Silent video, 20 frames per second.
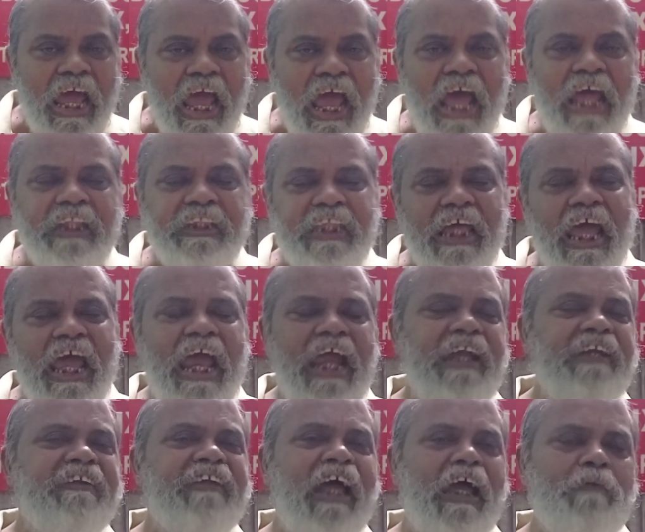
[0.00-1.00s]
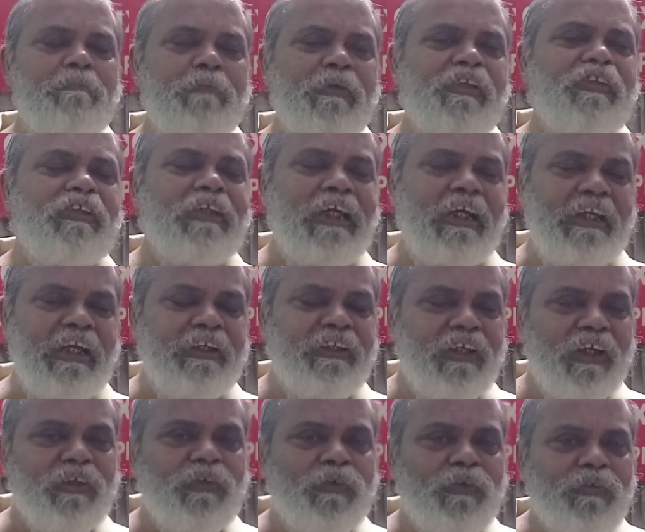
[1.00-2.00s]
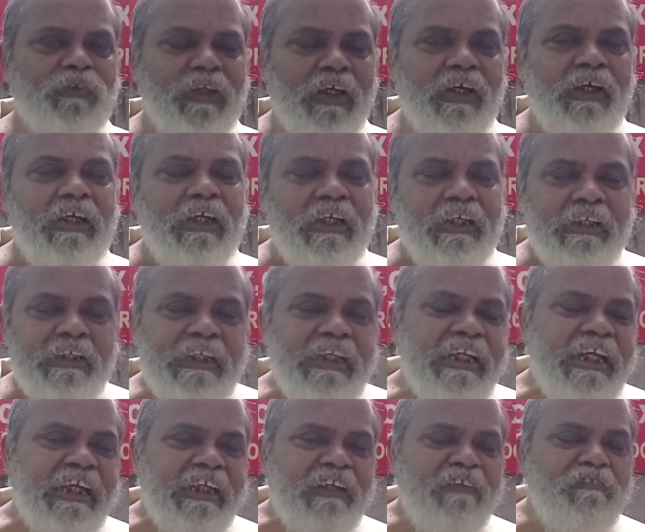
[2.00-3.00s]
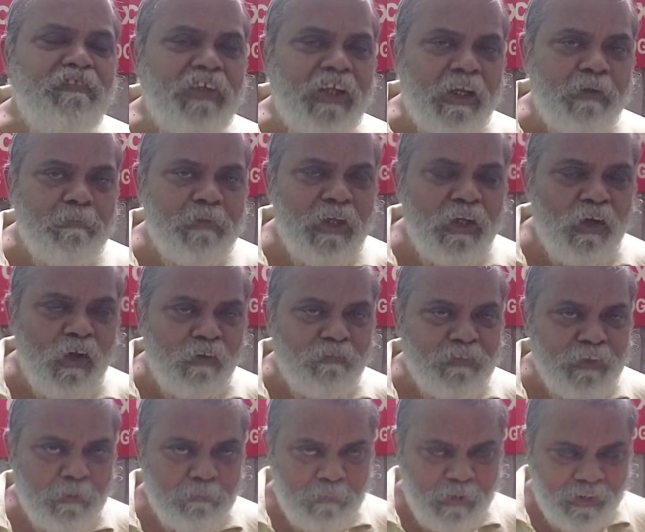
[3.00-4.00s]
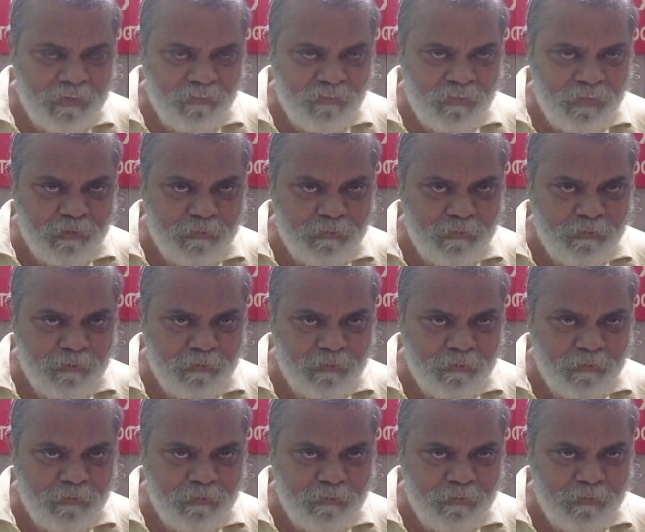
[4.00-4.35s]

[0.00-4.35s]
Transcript: and the N type is connected to the negative terminal of the battery.